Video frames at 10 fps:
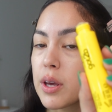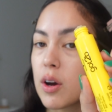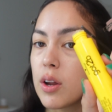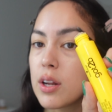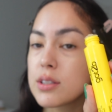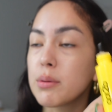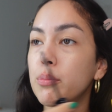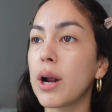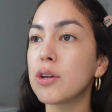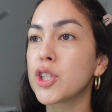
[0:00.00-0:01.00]
on some
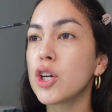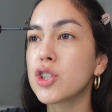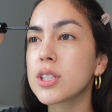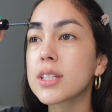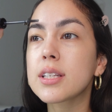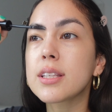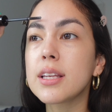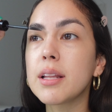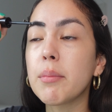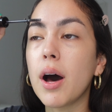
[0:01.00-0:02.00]
brow gel just to clean them